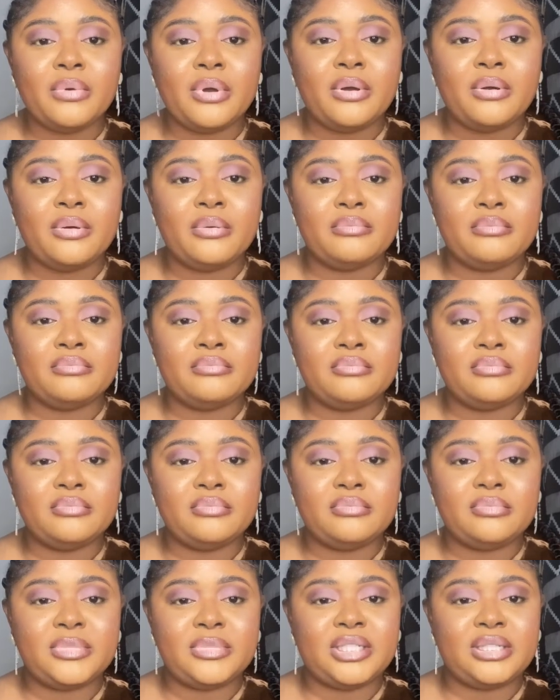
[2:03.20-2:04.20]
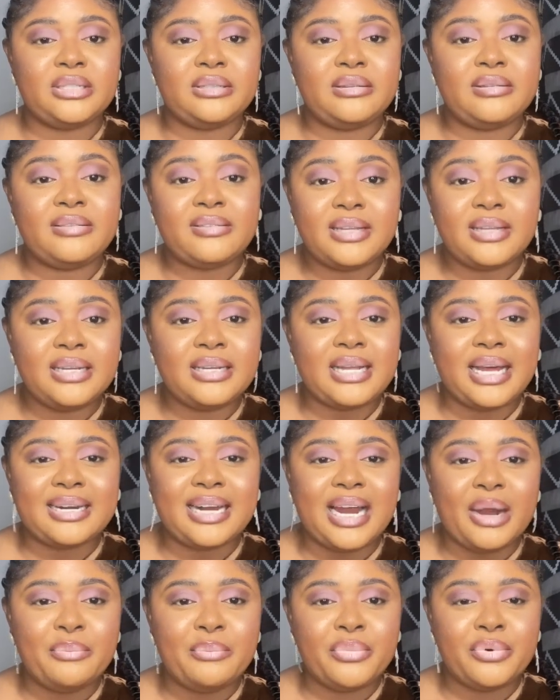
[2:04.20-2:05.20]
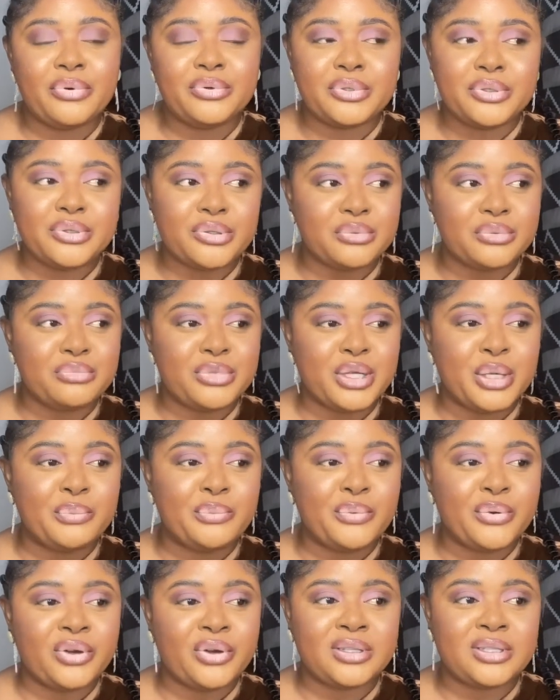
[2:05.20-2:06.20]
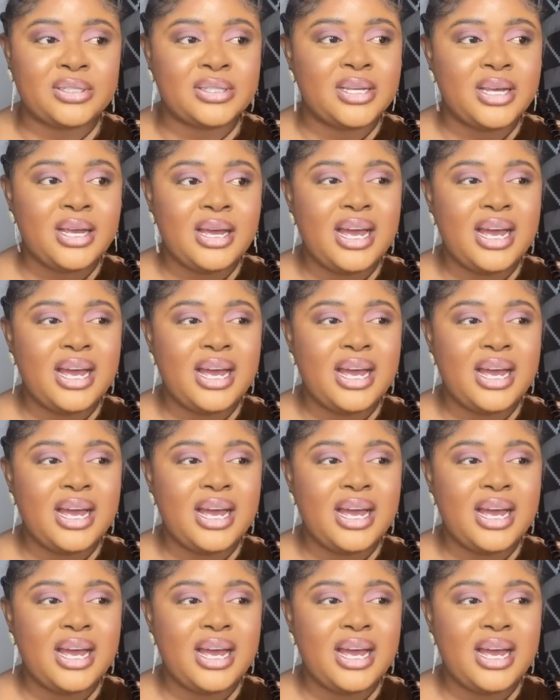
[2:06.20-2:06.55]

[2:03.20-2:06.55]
the thing that happened to me, but